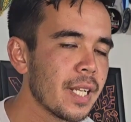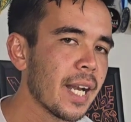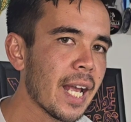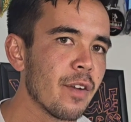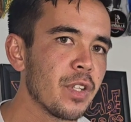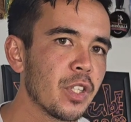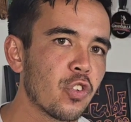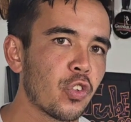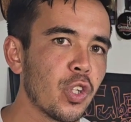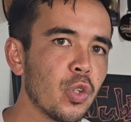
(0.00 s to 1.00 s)
Not having the
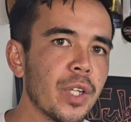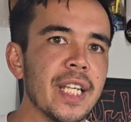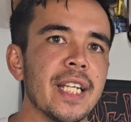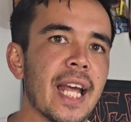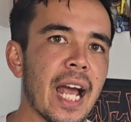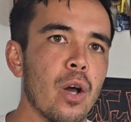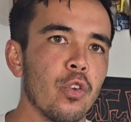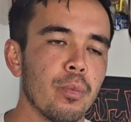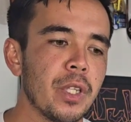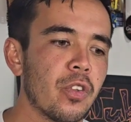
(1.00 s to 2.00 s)
skill
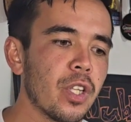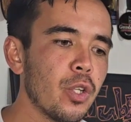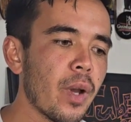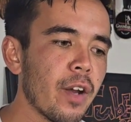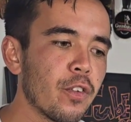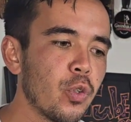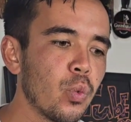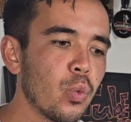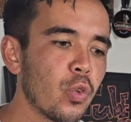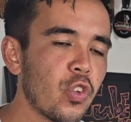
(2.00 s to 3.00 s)
in-house means that you have
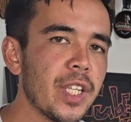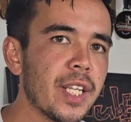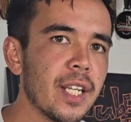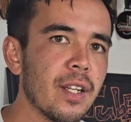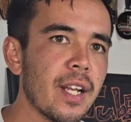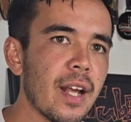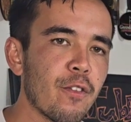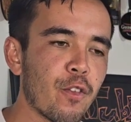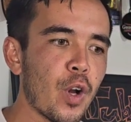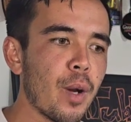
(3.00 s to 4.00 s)
to seek it
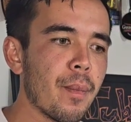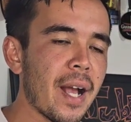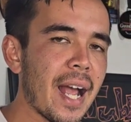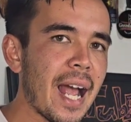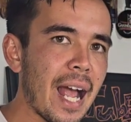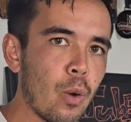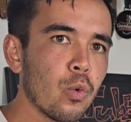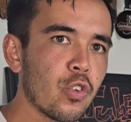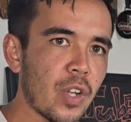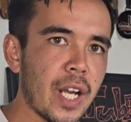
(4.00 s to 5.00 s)
from
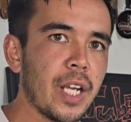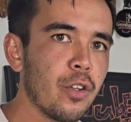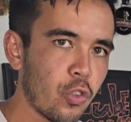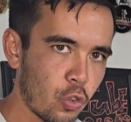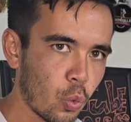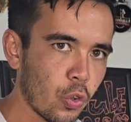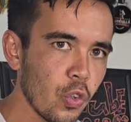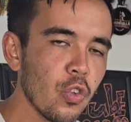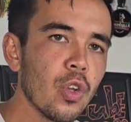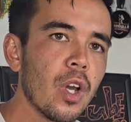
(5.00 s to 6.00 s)
outside
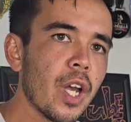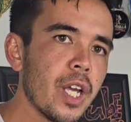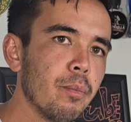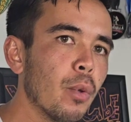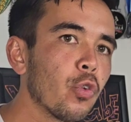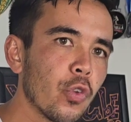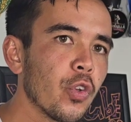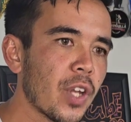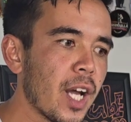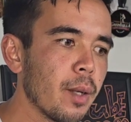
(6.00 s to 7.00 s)
sources, and most
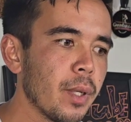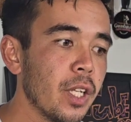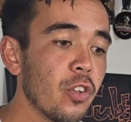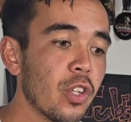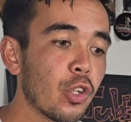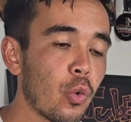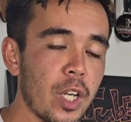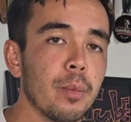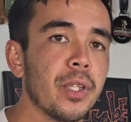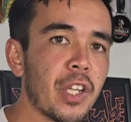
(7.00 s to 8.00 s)
of the time it is
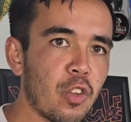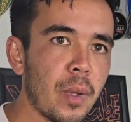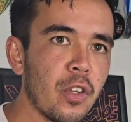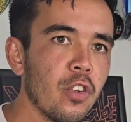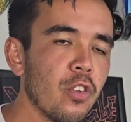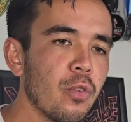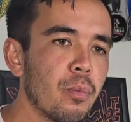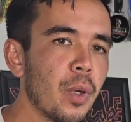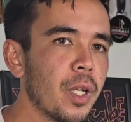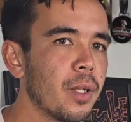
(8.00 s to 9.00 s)
incredibly expensive.
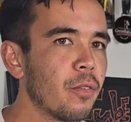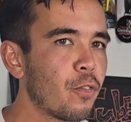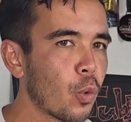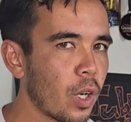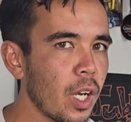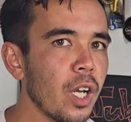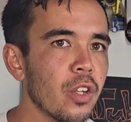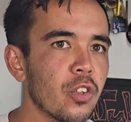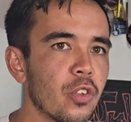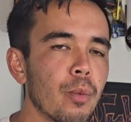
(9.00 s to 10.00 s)
But for
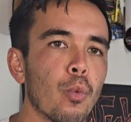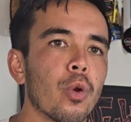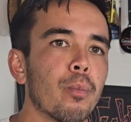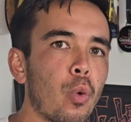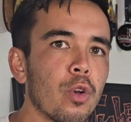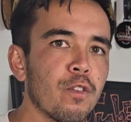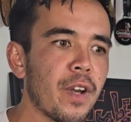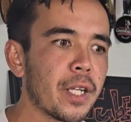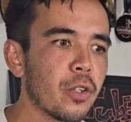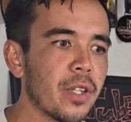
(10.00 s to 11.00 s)
us, the more important
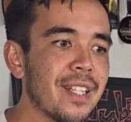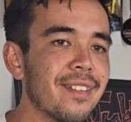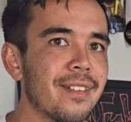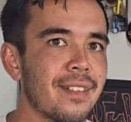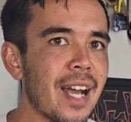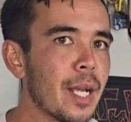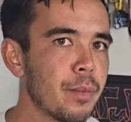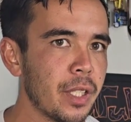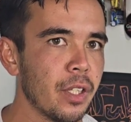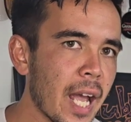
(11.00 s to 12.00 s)
factor is
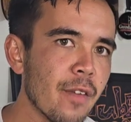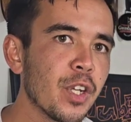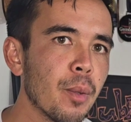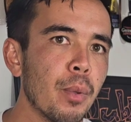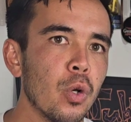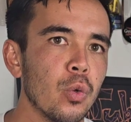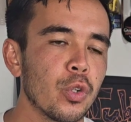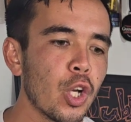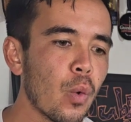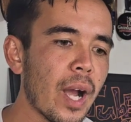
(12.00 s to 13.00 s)
timeliness. Having a
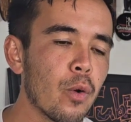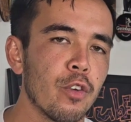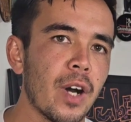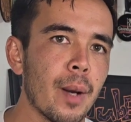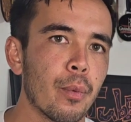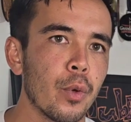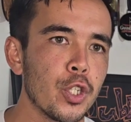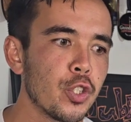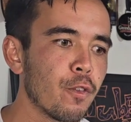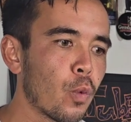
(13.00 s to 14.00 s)
boat go out of
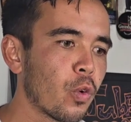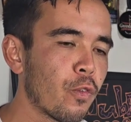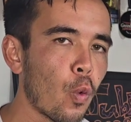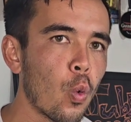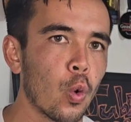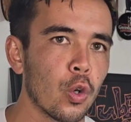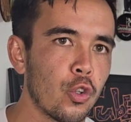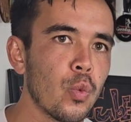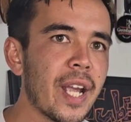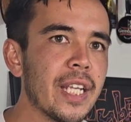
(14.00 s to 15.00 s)
operation for 4
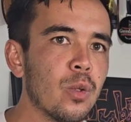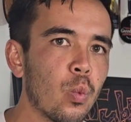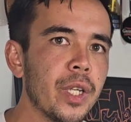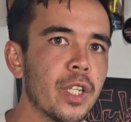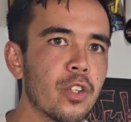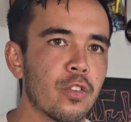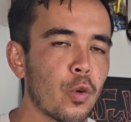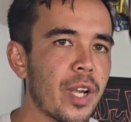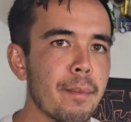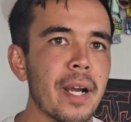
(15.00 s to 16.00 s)
to 8 weeks
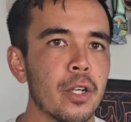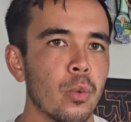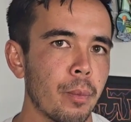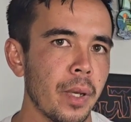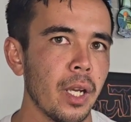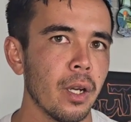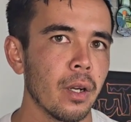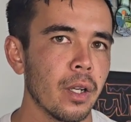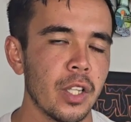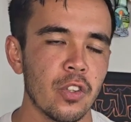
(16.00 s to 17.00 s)
for a minor
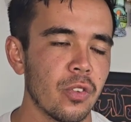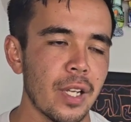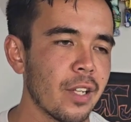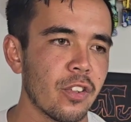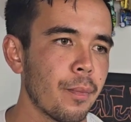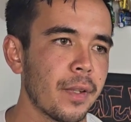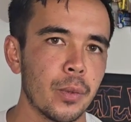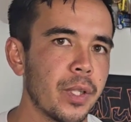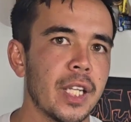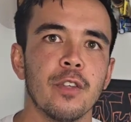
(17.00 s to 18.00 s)
repair is not something
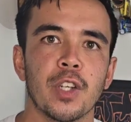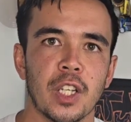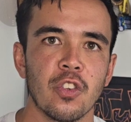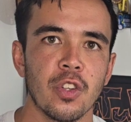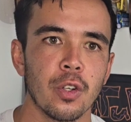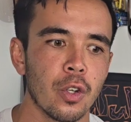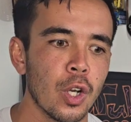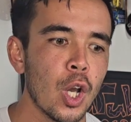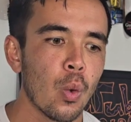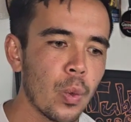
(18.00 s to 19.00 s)
we can even
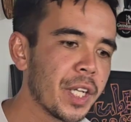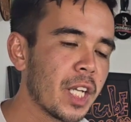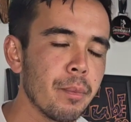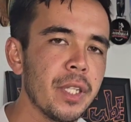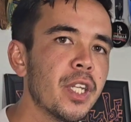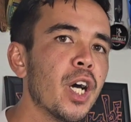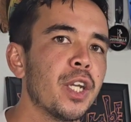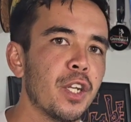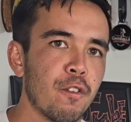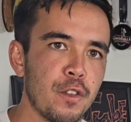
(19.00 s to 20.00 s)
consider when it can be
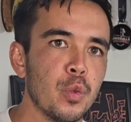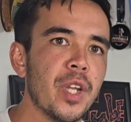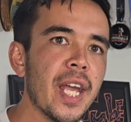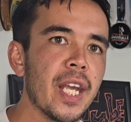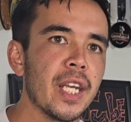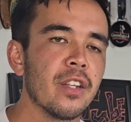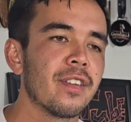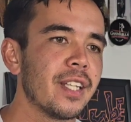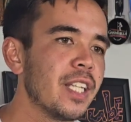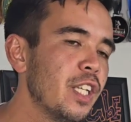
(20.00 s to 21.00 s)
done in a few
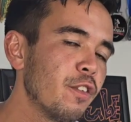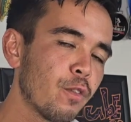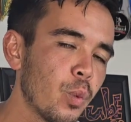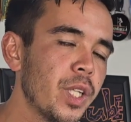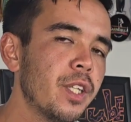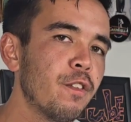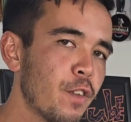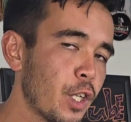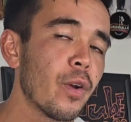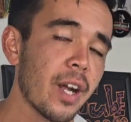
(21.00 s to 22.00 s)
days if we
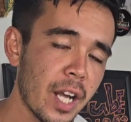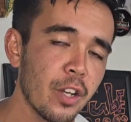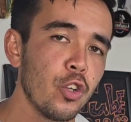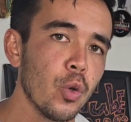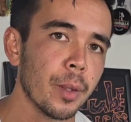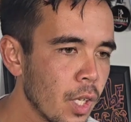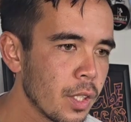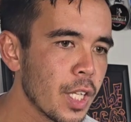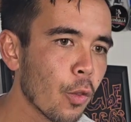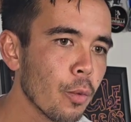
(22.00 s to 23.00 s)
figure out how to do it.
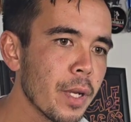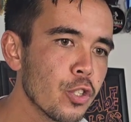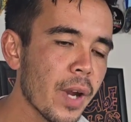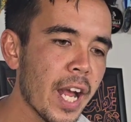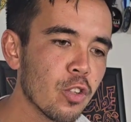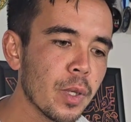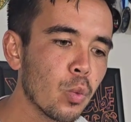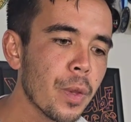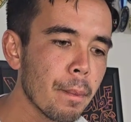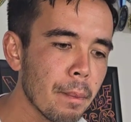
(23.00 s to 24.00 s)
The other major
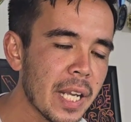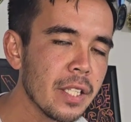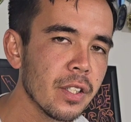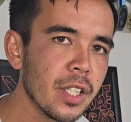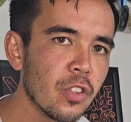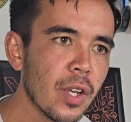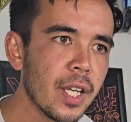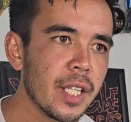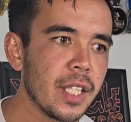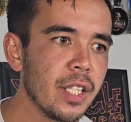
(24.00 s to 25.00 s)
aspect with maintenance
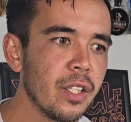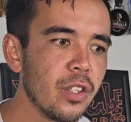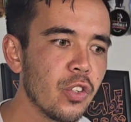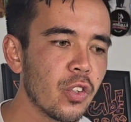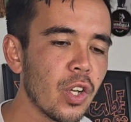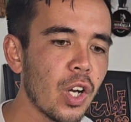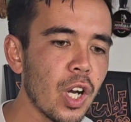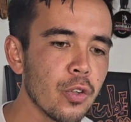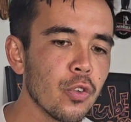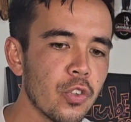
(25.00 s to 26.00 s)
is
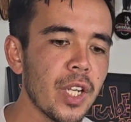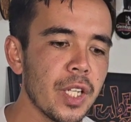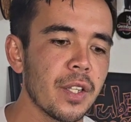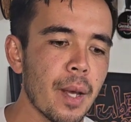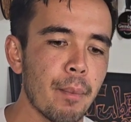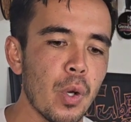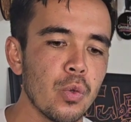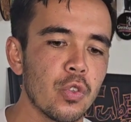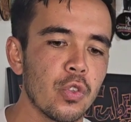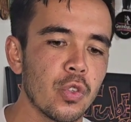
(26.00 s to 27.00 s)
understanding that
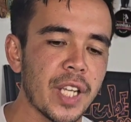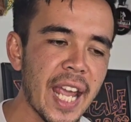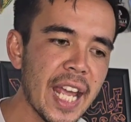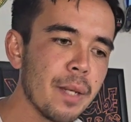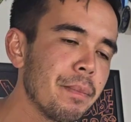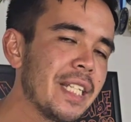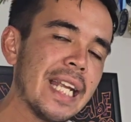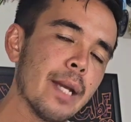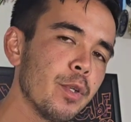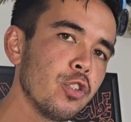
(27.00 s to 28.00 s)
boats can be
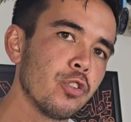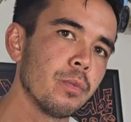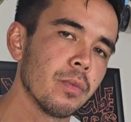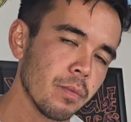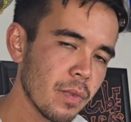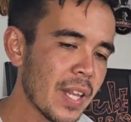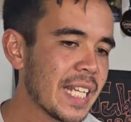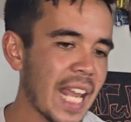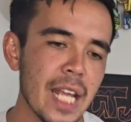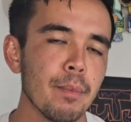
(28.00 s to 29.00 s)
damaged,
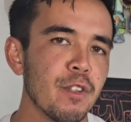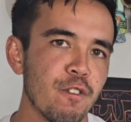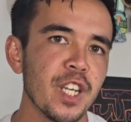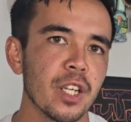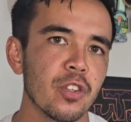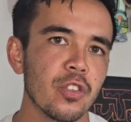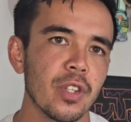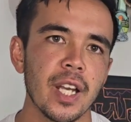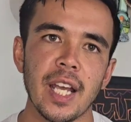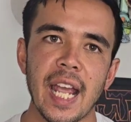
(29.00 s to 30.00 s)
they can be
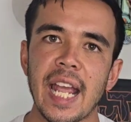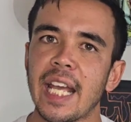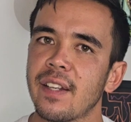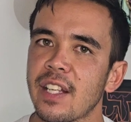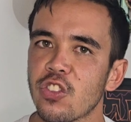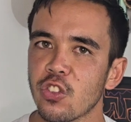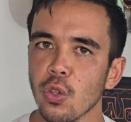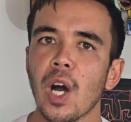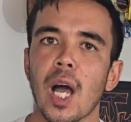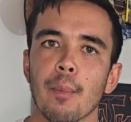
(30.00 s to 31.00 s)
fixed, and they
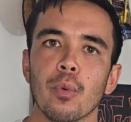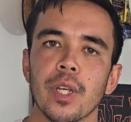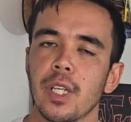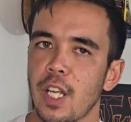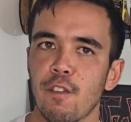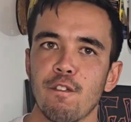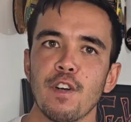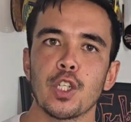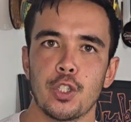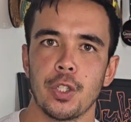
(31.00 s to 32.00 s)
still operate and
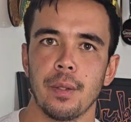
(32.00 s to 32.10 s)
function.